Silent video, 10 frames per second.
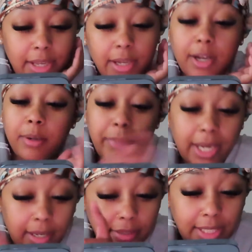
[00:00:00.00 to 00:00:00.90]
But
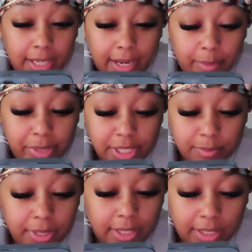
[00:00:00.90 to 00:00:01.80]
I got peach
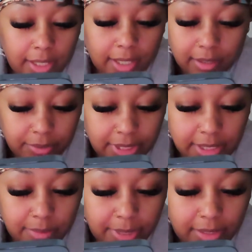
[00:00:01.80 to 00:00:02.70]
bellini. I know what they
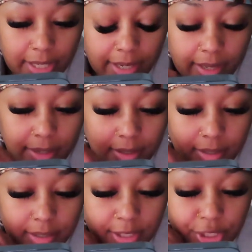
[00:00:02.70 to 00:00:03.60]
smell like.
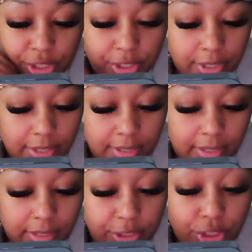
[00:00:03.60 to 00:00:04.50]

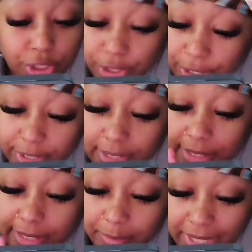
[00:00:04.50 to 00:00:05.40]
Sugared
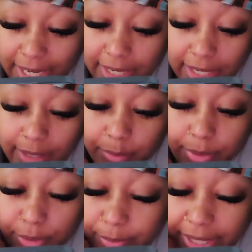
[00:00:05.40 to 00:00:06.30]
lemonade and
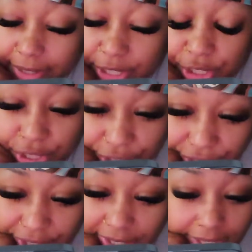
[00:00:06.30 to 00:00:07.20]
blueberry
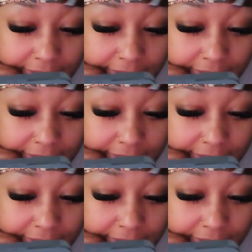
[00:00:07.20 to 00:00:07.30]
sugar.